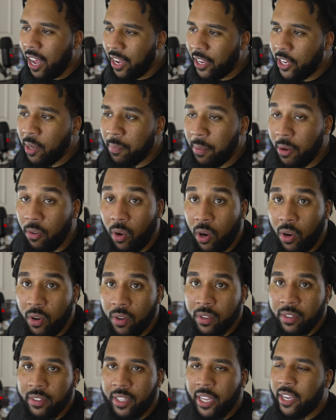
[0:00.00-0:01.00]
I could be
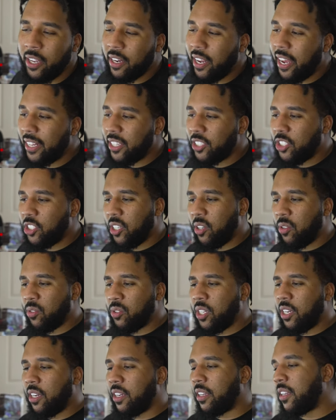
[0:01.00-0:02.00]
wrong. They could have had the shit on
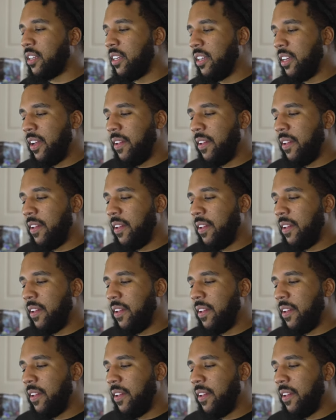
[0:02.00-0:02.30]
tuck,